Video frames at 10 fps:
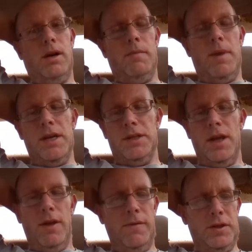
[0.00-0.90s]

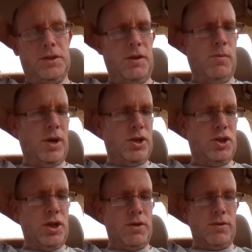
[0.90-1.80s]
myself in somewhat
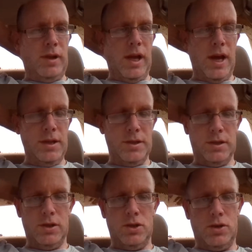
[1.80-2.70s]

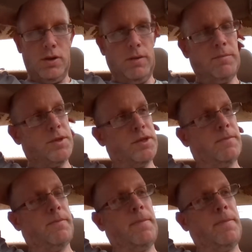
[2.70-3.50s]
generalized terms.